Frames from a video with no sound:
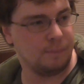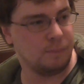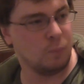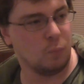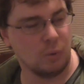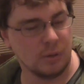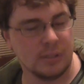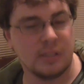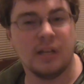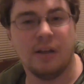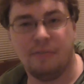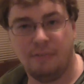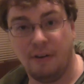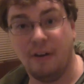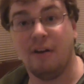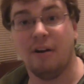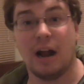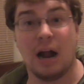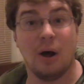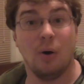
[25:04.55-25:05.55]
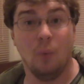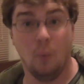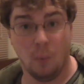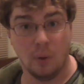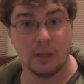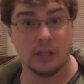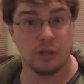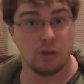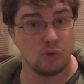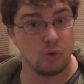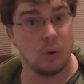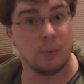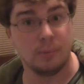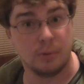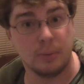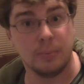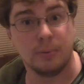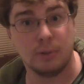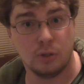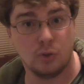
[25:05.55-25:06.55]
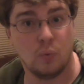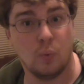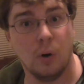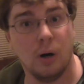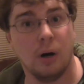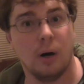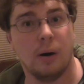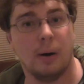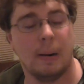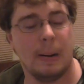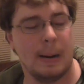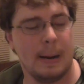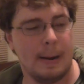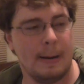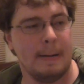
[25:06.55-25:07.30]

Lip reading: once they figured out what the stormtroopers were,